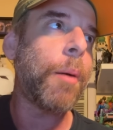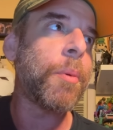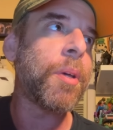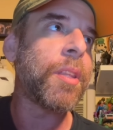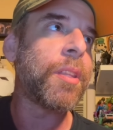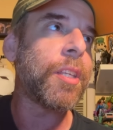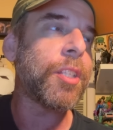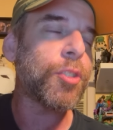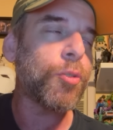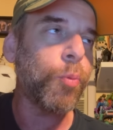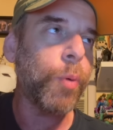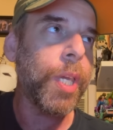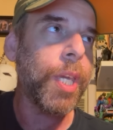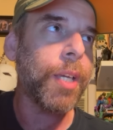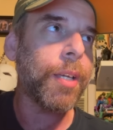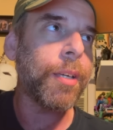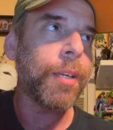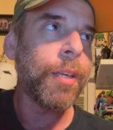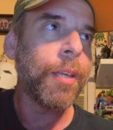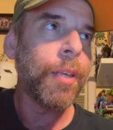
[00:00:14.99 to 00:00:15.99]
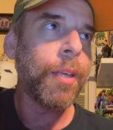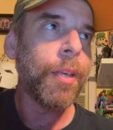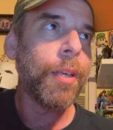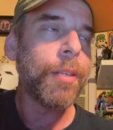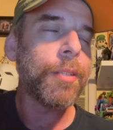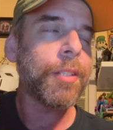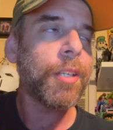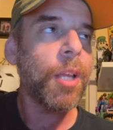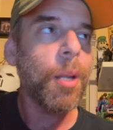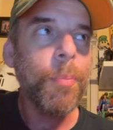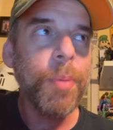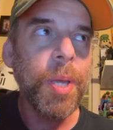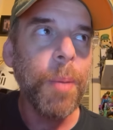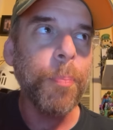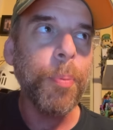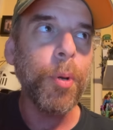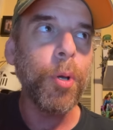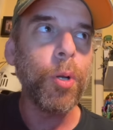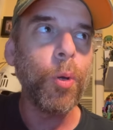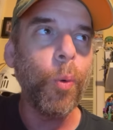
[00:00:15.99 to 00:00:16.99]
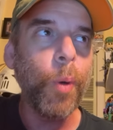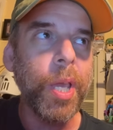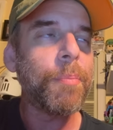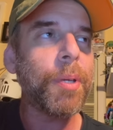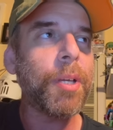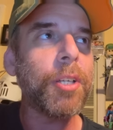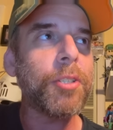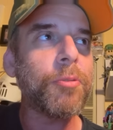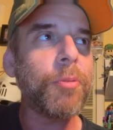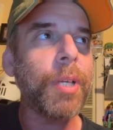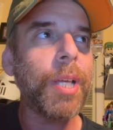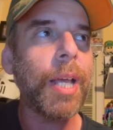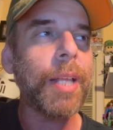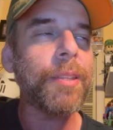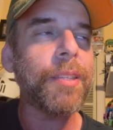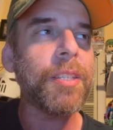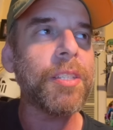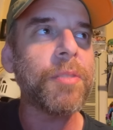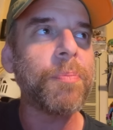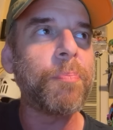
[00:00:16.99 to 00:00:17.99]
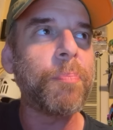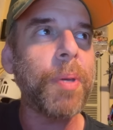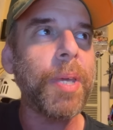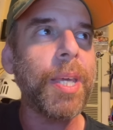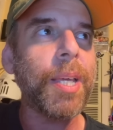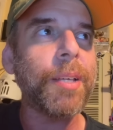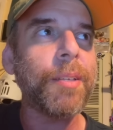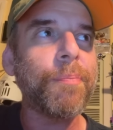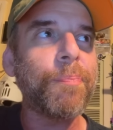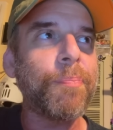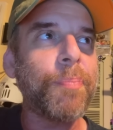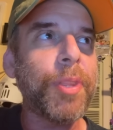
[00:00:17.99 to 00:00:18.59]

This week, it's going to be a brutal week because we got this big